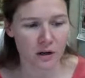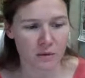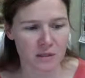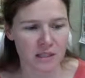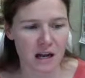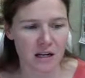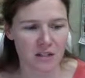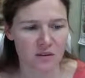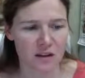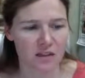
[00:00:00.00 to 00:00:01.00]
I'm going to
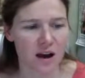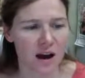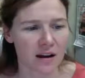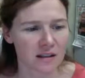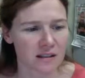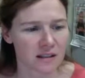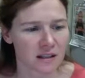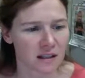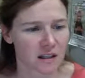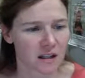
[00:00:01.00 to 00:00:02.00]
deactivate that.
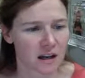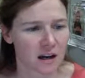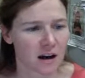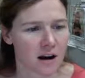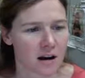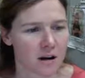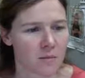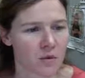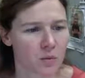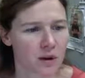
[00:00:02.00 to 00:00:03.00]

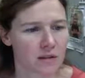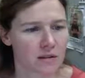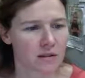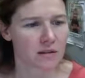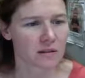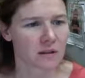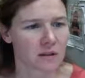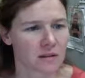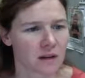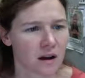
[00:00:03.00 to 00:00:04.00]
The rest of
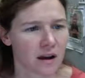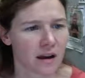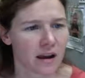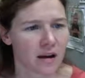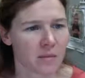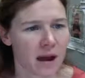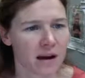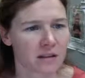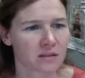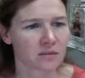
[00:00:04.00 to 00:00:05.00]
these I am
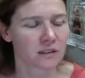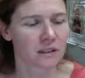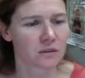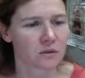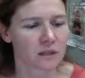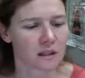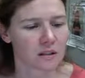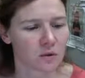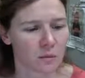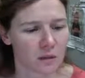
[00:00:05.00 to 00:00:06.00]
actively using,
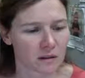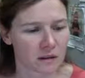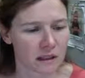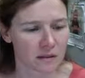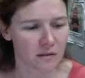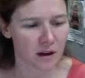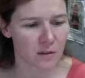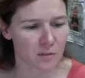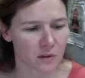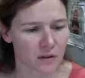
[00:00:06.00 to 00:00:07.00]
so I'm going to leave
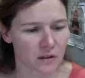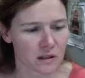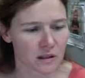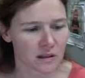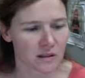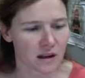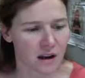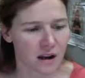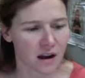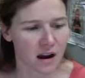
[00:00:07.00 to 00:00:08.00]
them. But these that
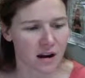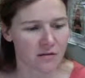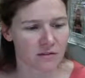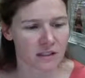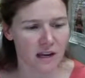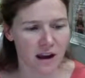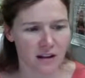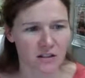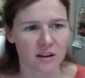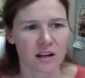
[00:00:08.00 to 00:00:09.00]
I have
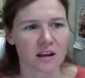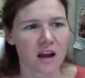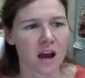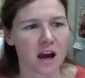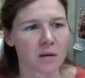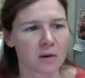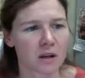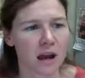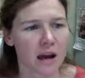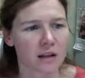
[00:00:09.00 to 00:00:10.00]
deactivated, I'm going
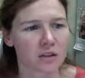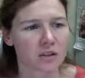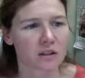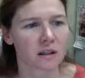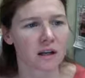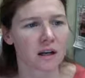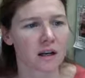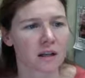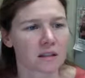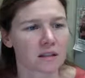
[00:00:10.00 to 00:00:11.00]
to actually
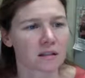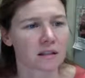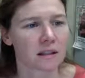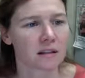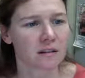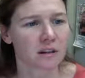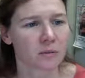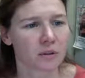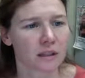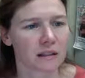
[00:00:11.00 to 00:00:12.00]
delete
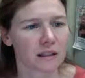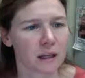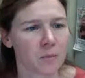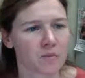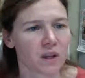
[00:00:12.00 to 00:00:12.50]
completely.